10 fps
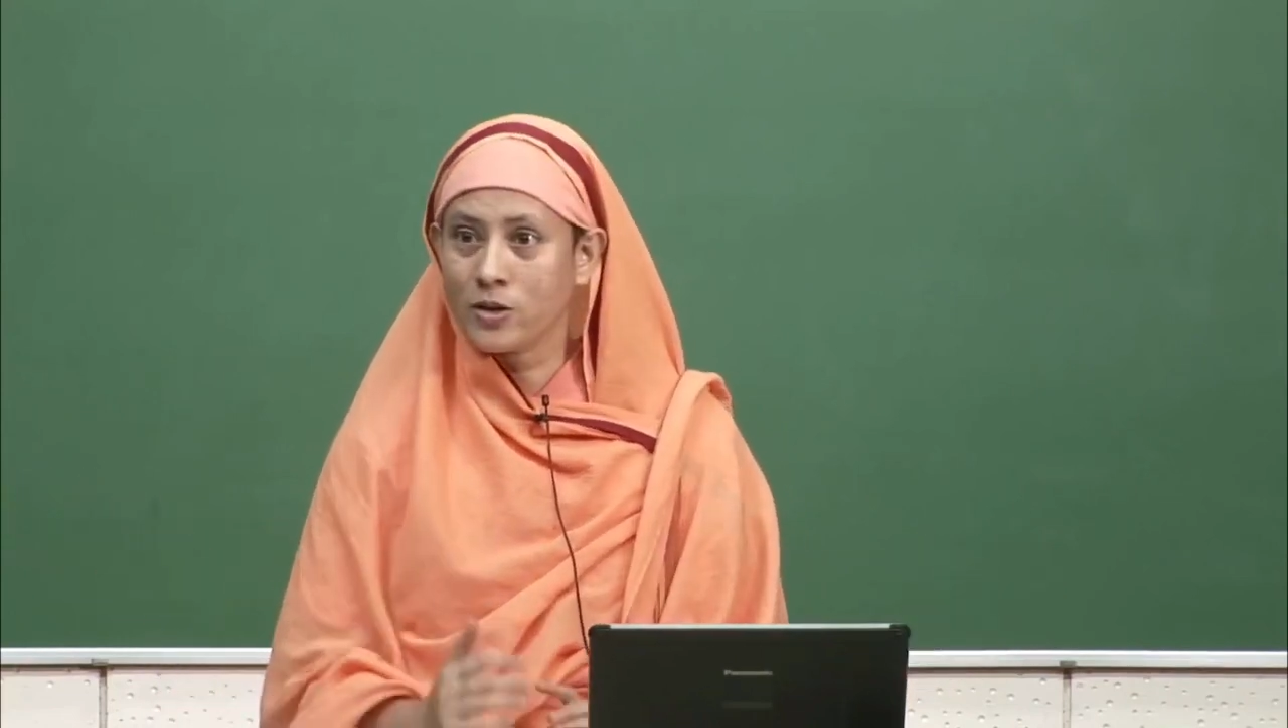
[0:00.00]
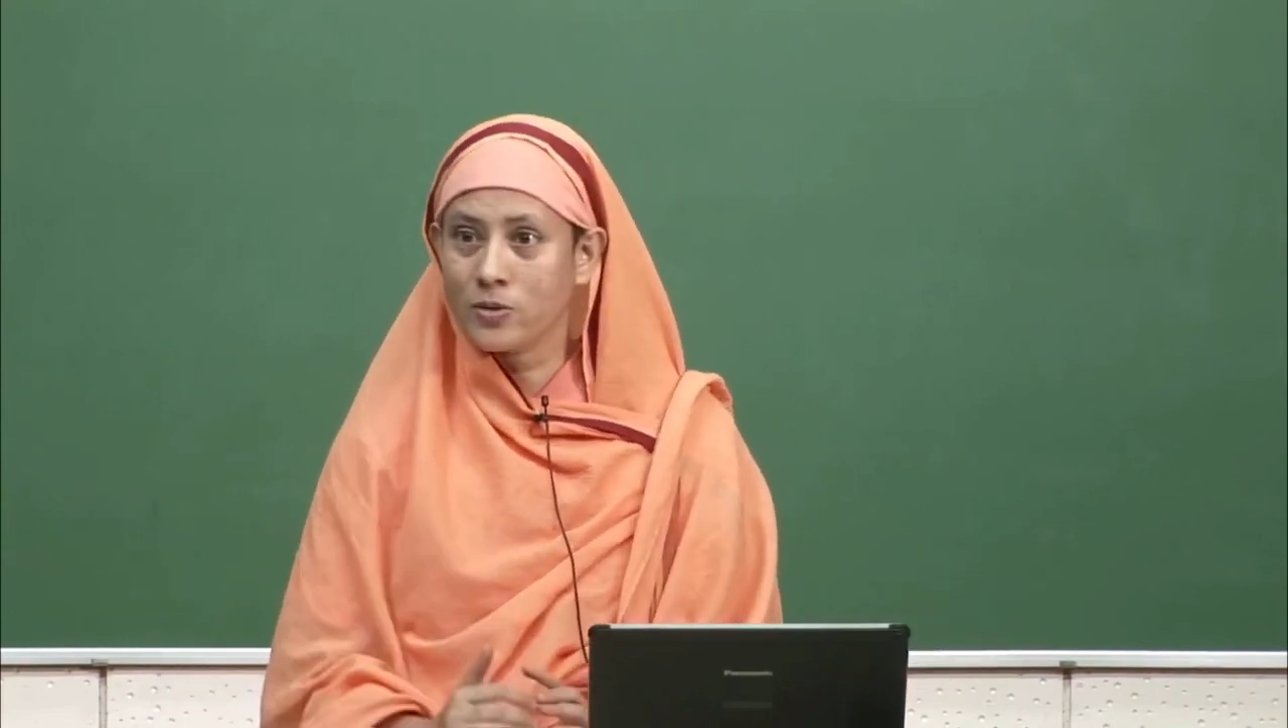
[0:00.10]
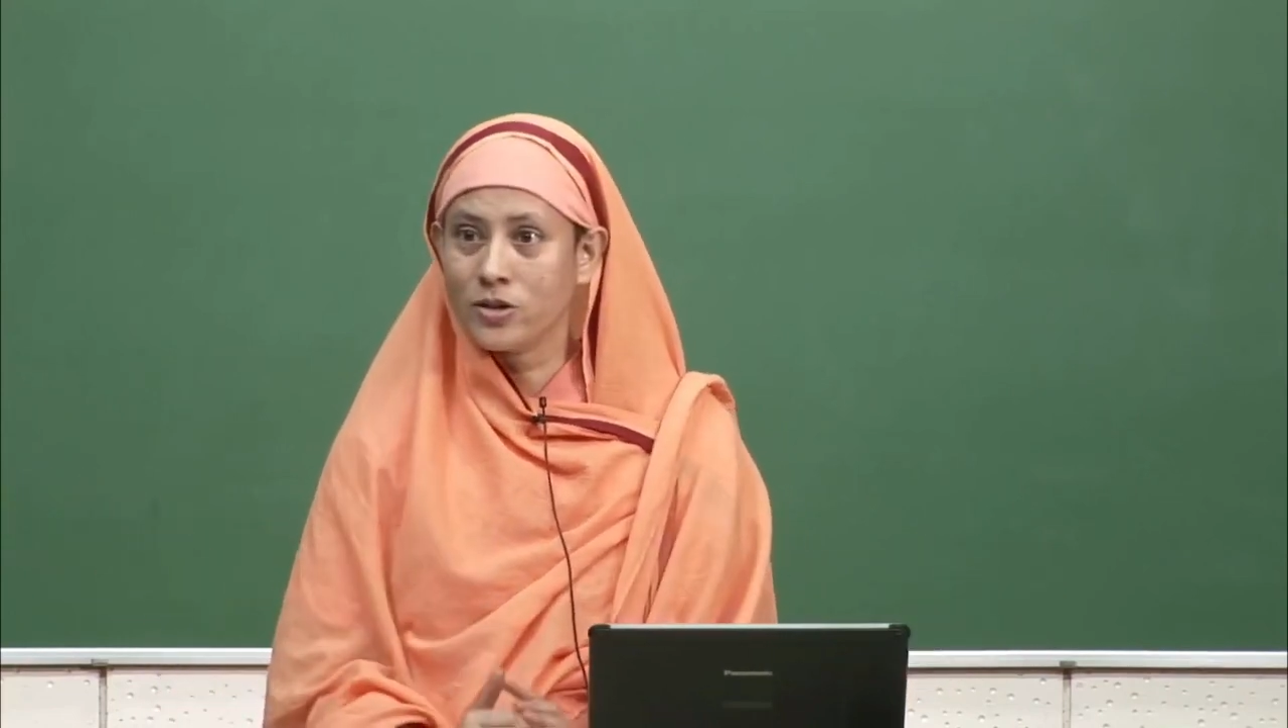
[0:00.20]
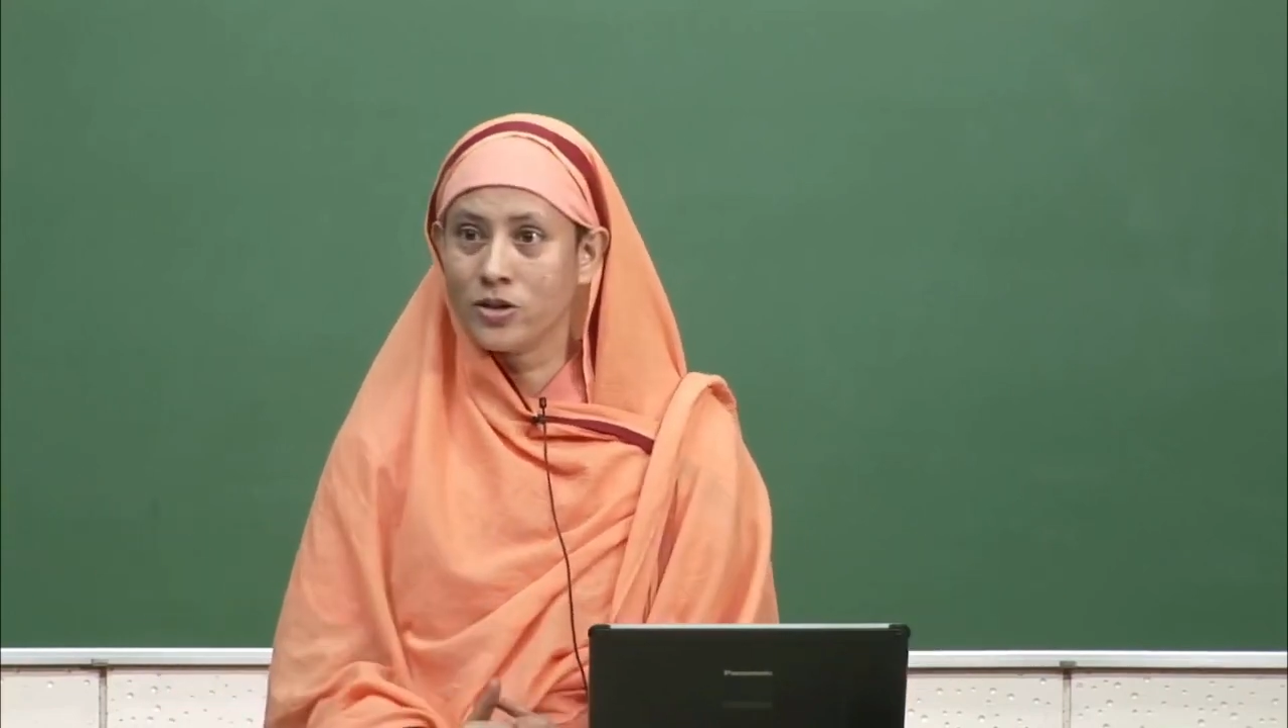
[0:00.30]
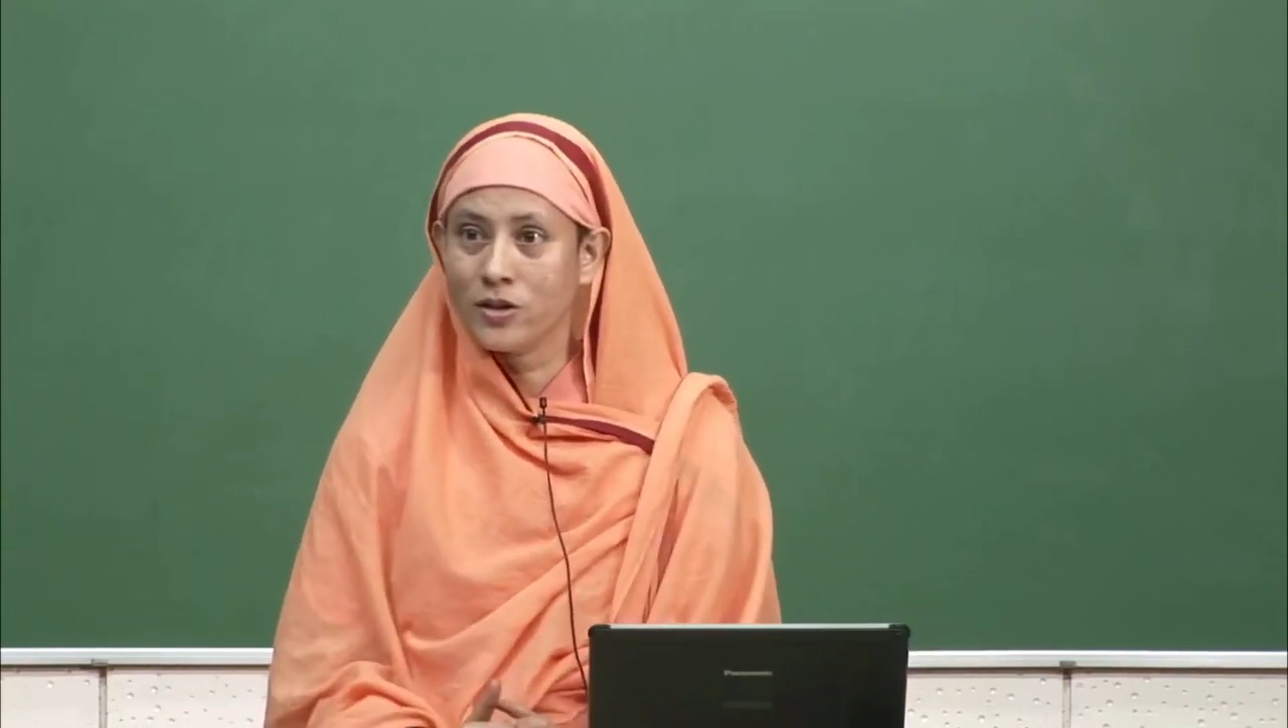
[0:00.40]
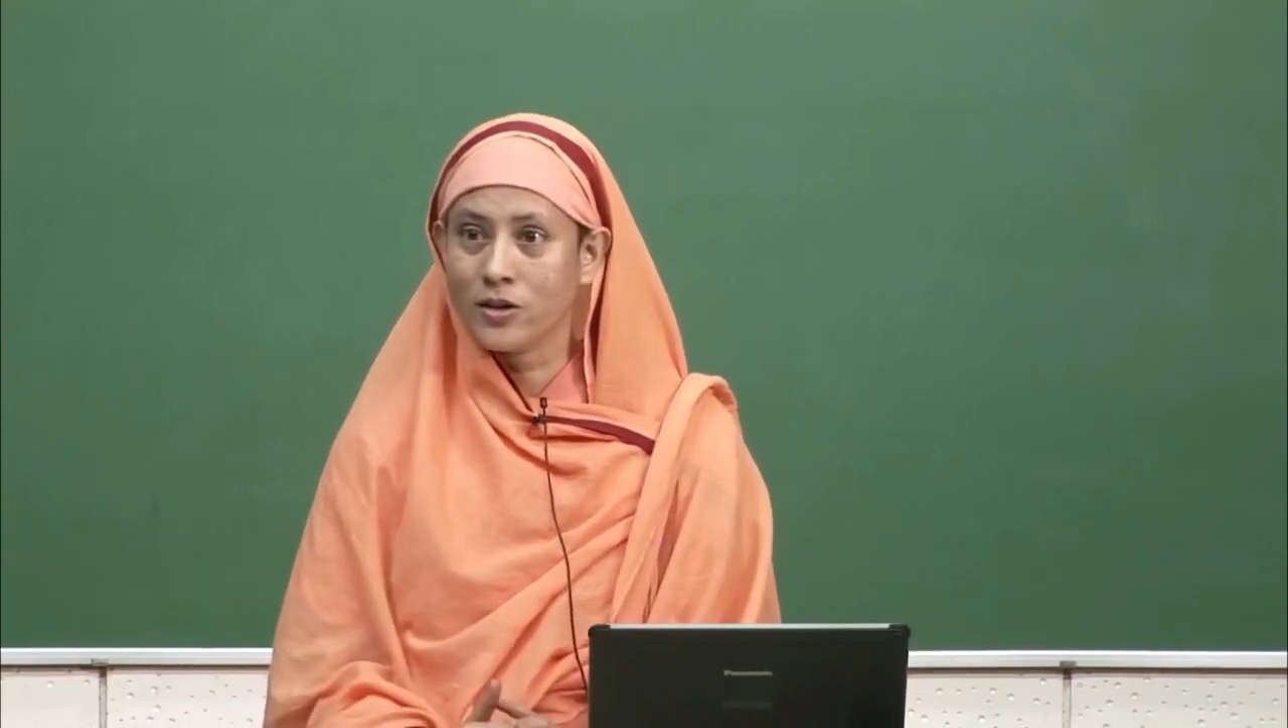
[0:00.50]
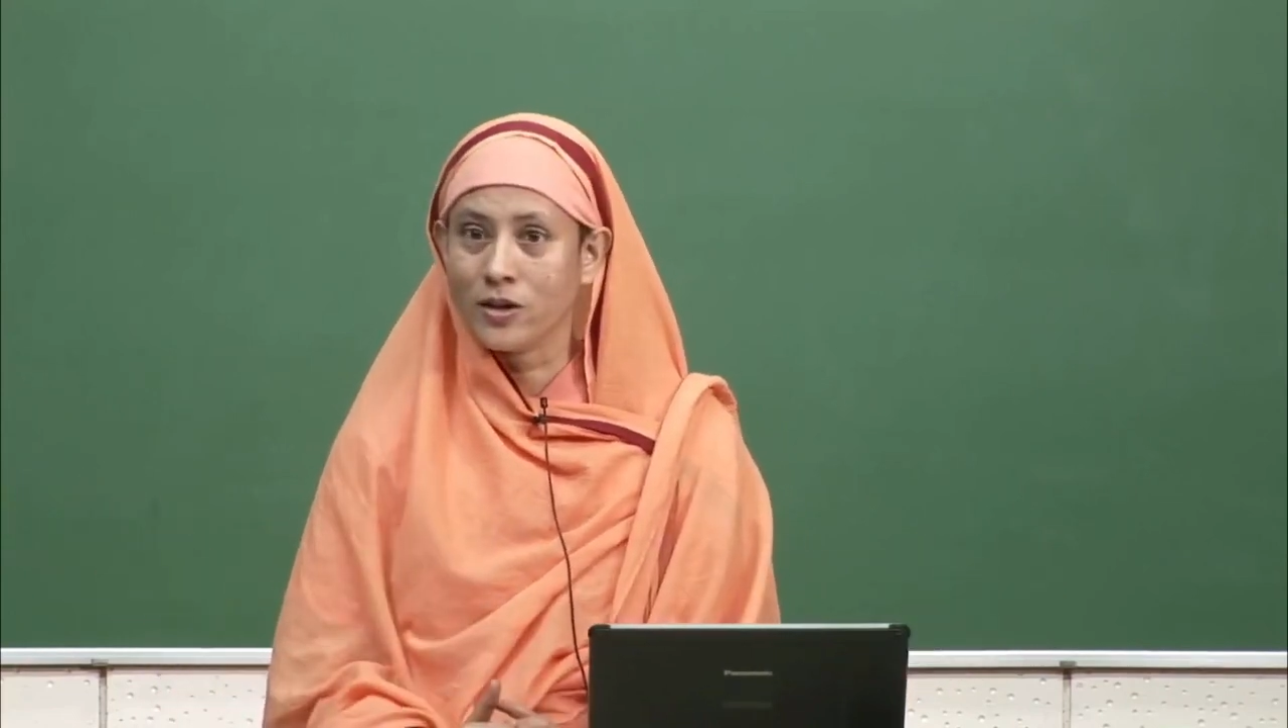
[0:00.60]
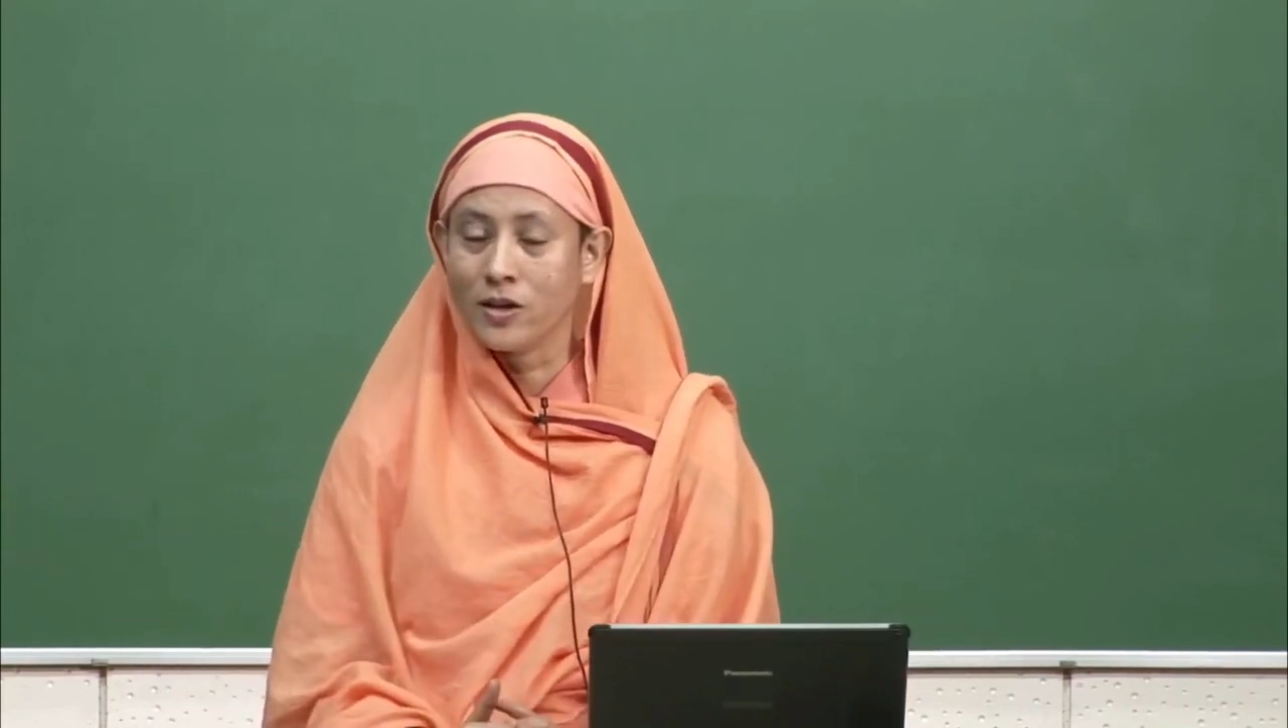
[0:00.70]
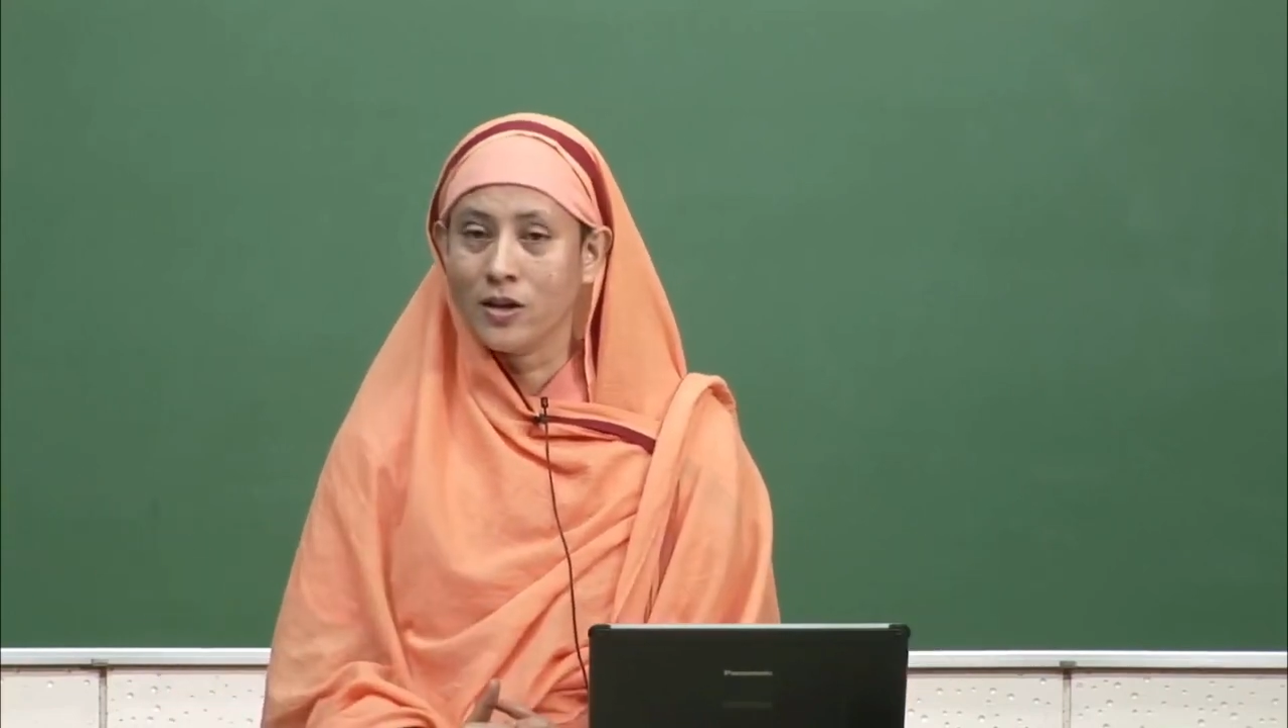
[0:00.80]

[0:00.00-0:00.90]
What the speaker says: to the children,